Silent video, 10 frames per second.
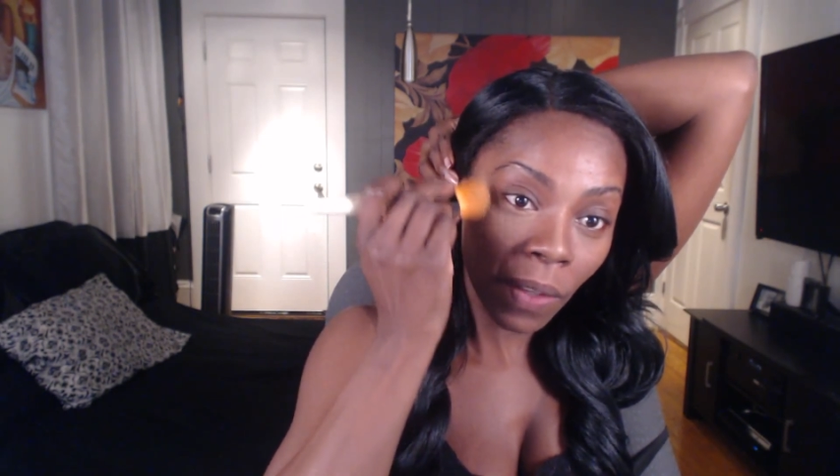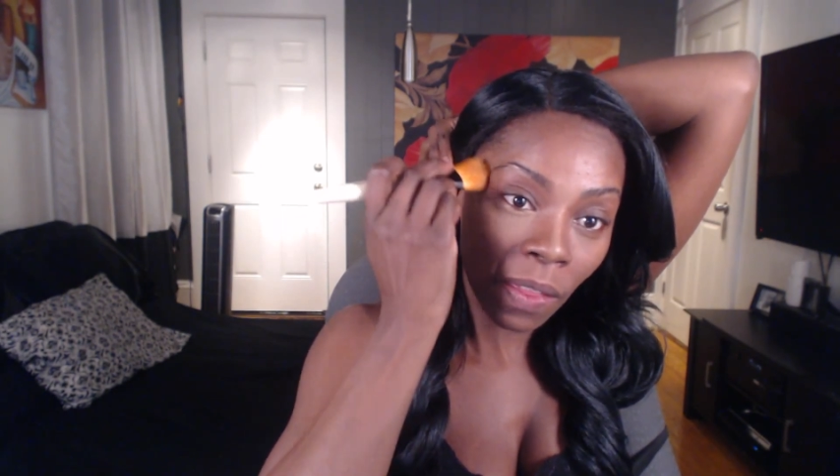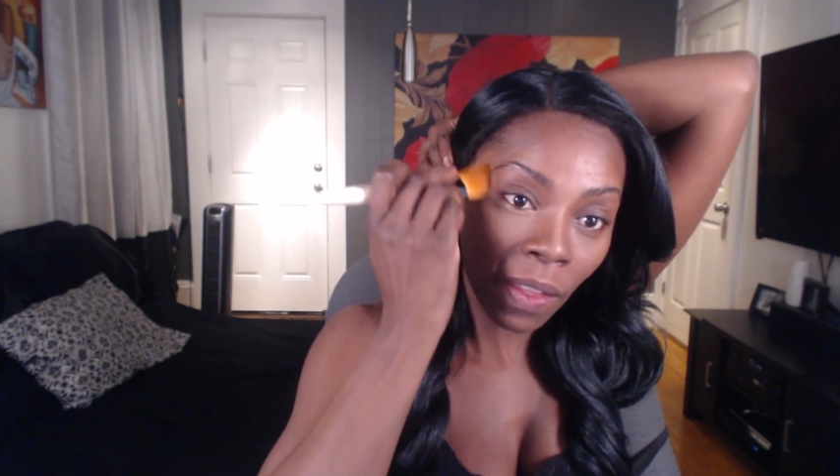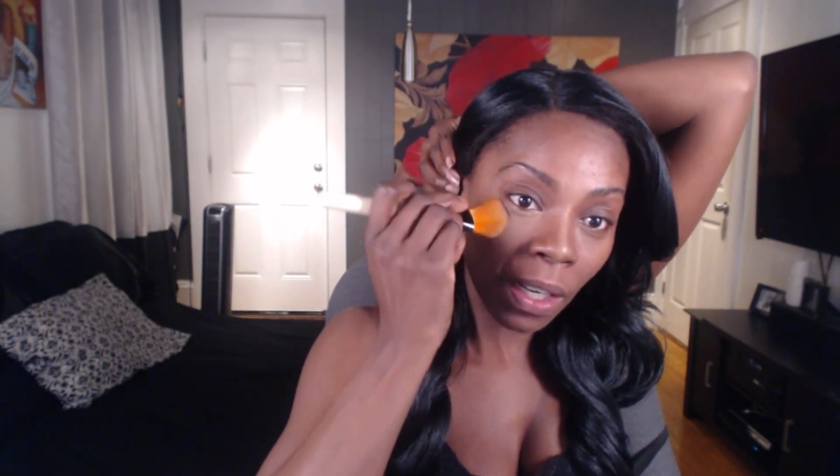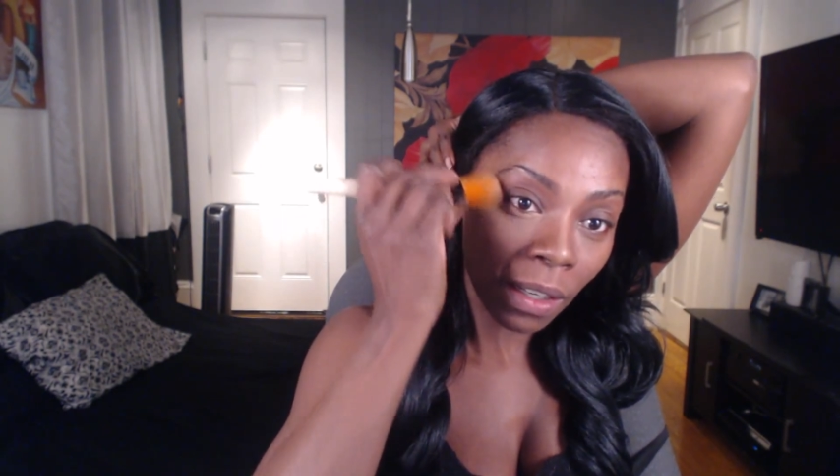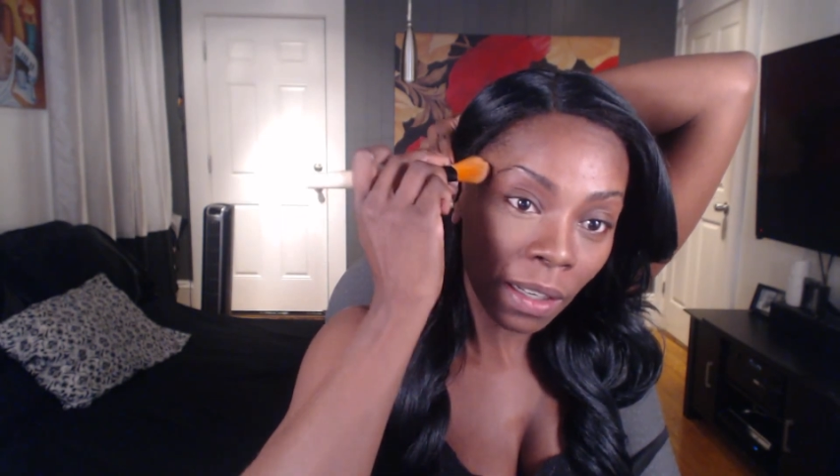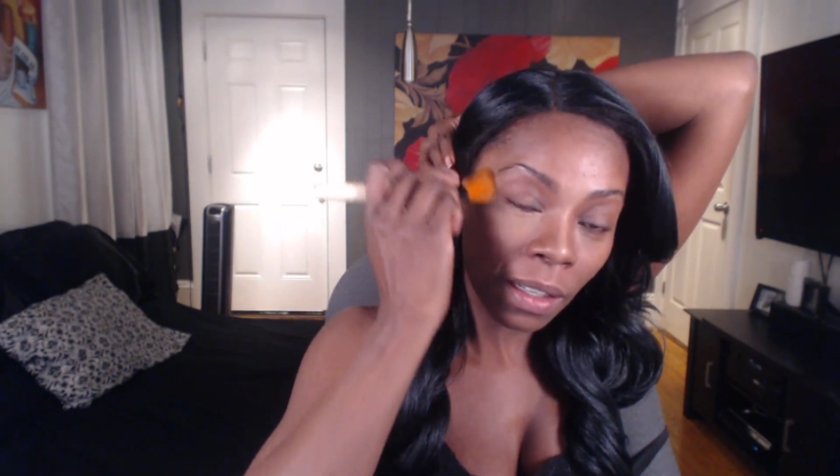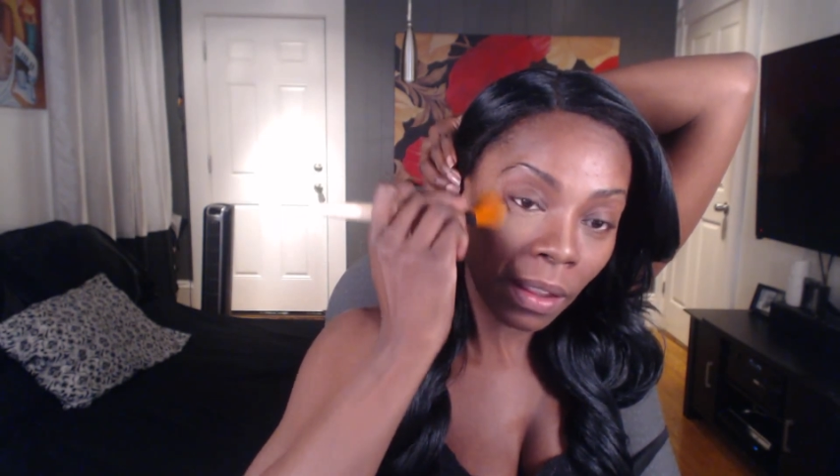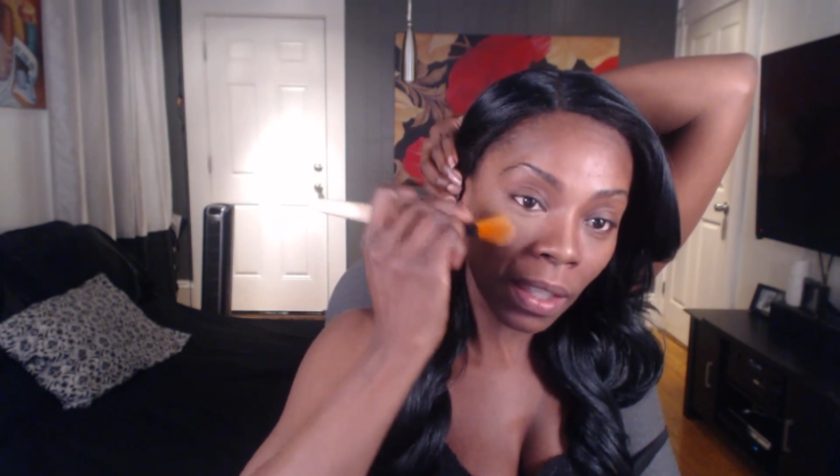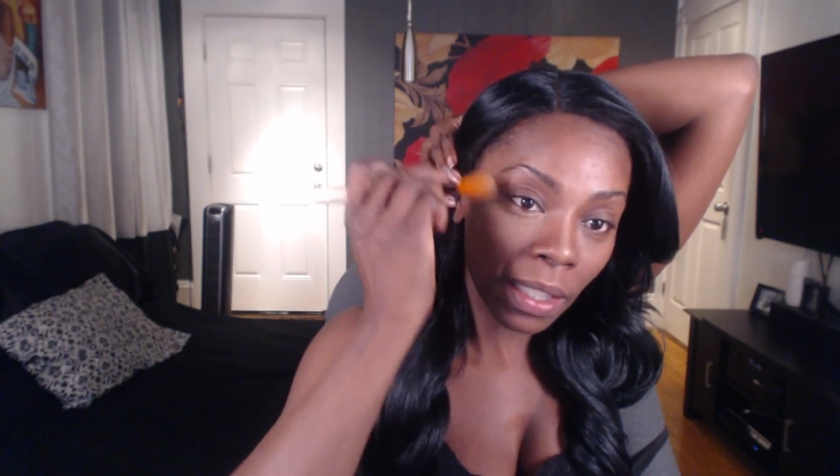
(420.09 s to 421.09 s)
and then
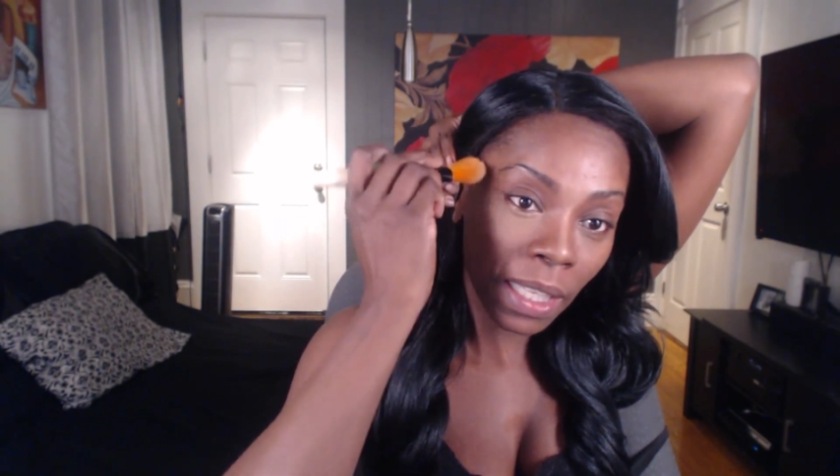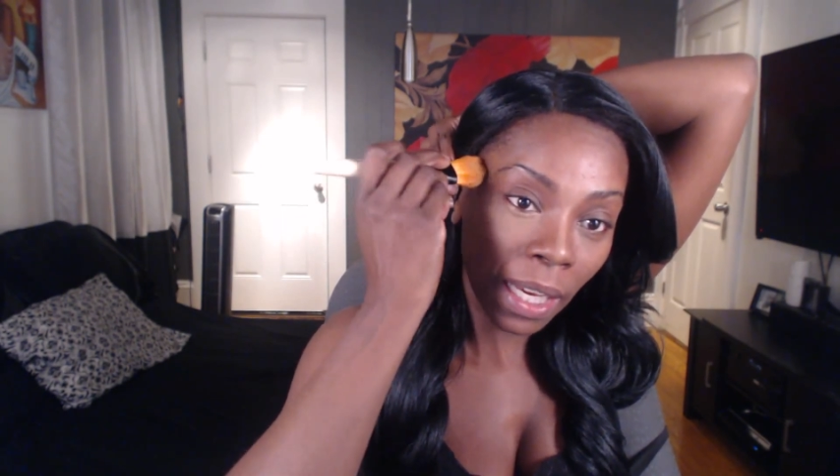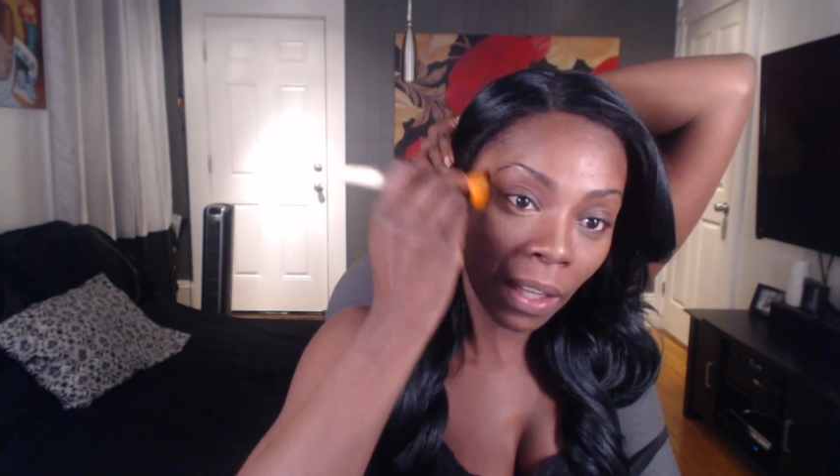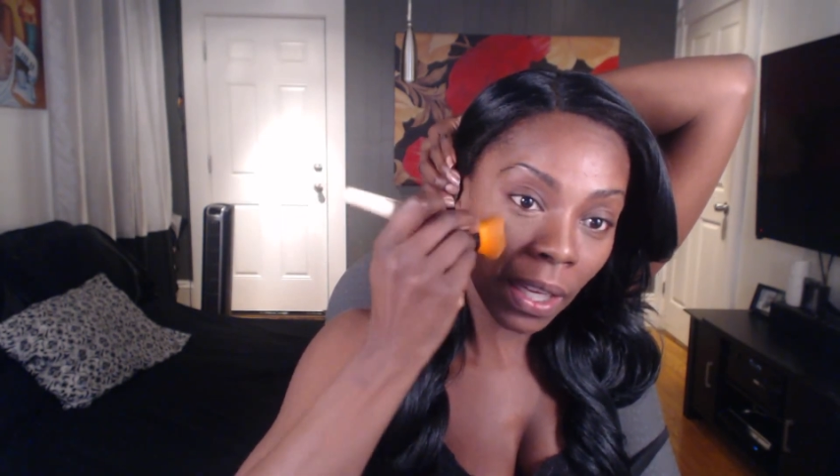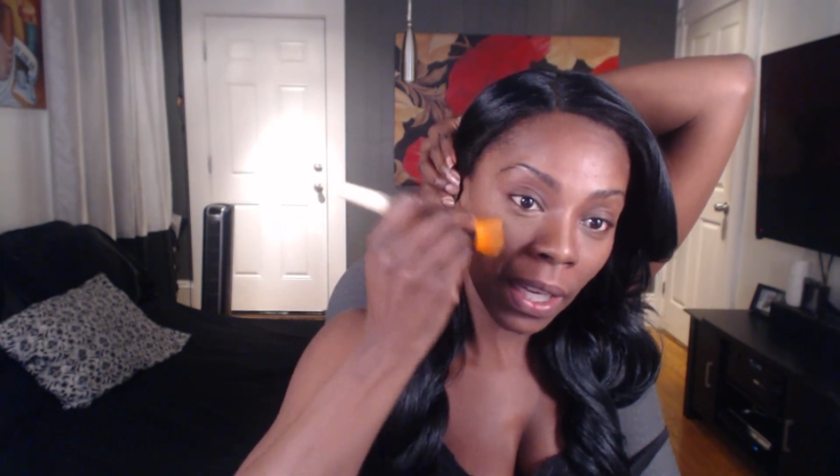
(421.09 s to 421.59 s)
the tail